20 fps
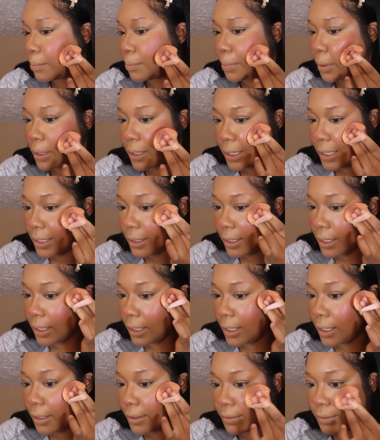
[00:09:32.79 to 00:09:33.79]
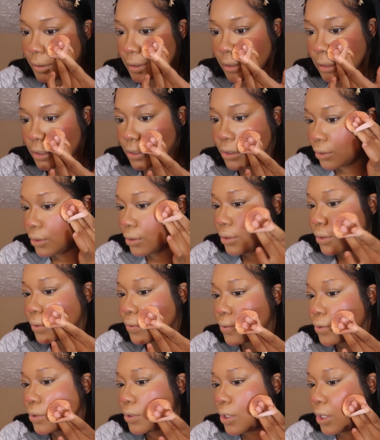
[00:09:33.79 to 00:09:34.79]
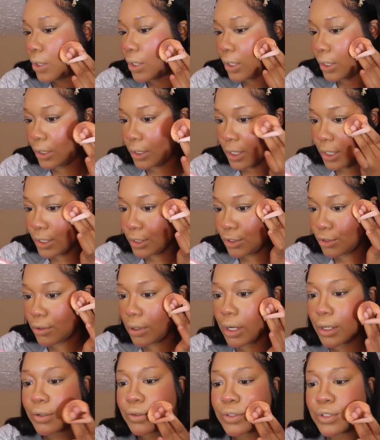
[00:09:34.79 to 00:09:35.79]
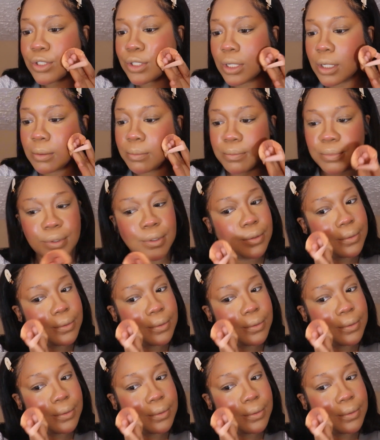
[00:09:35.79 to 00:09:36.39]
blend that out. And that like nice triangle shape.